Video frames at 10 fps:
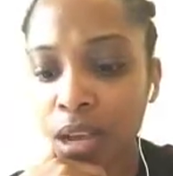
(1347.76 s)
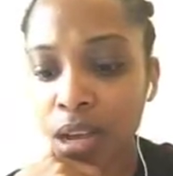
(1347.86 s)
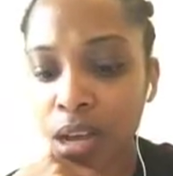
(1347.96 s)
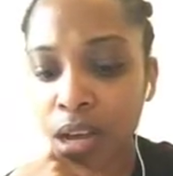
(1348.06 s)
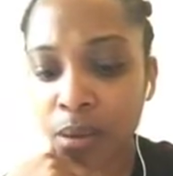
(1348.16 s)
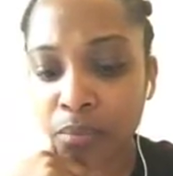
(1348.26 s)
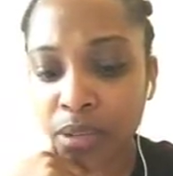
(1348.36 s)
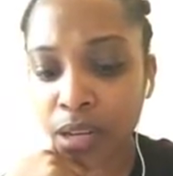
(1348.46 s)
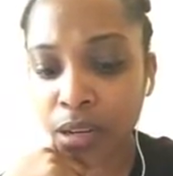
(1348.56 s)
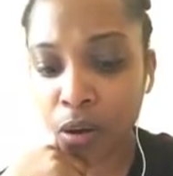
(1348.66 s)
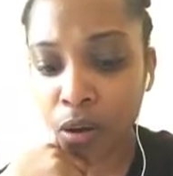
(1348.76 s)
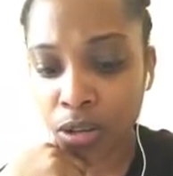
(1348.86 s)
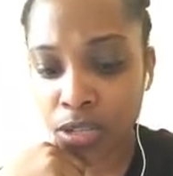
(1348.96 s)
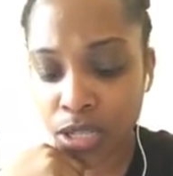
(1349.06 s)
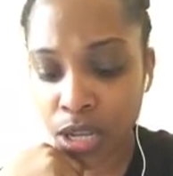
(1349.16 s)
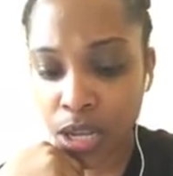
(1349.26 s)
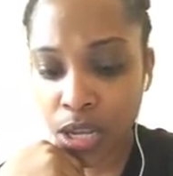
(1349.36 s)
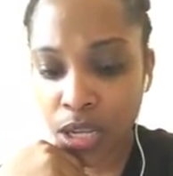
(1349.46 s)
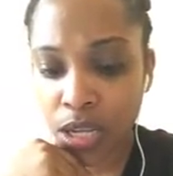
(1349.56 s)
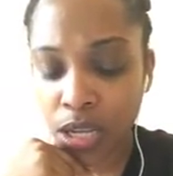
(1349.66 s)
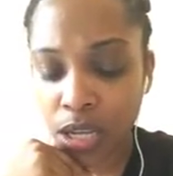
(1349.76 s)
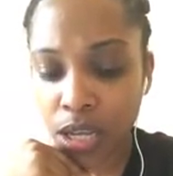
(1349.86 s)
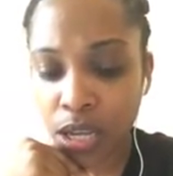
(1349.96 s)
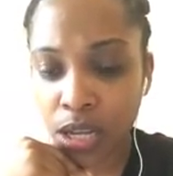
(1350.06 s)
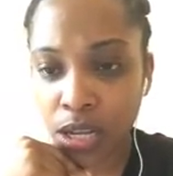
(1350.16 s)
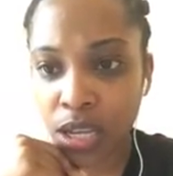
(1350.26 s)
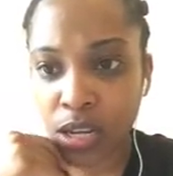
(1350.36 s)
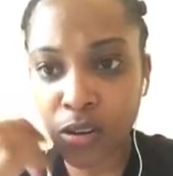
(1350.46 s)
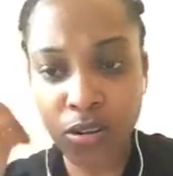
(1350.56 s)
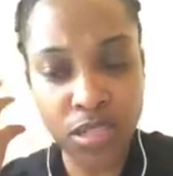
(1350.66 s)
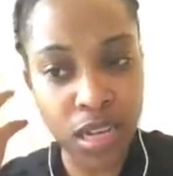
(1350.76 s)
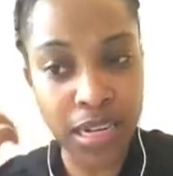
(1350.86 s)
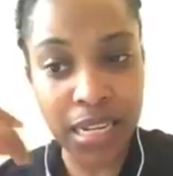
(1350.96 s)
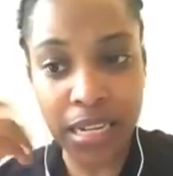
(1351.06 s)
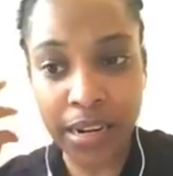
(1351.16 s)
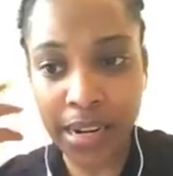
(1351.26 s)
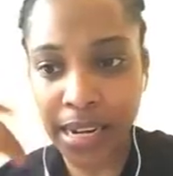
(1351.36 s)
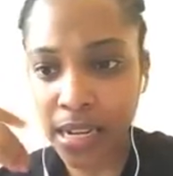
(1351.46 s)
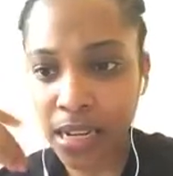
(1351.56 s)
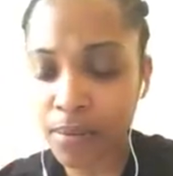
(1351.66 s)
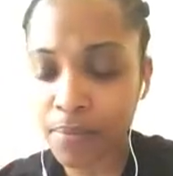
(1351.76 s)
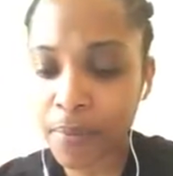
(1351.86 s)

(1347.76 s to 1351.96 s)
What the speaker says: can cause an earache.